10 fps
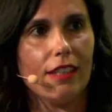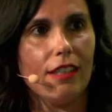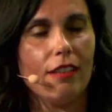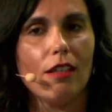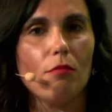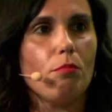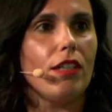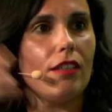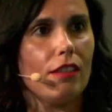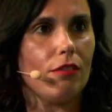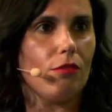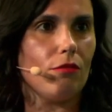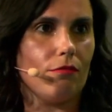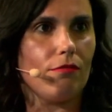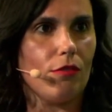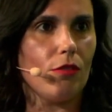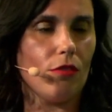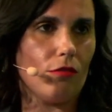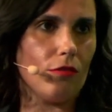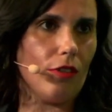this provides a
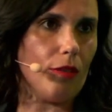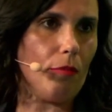different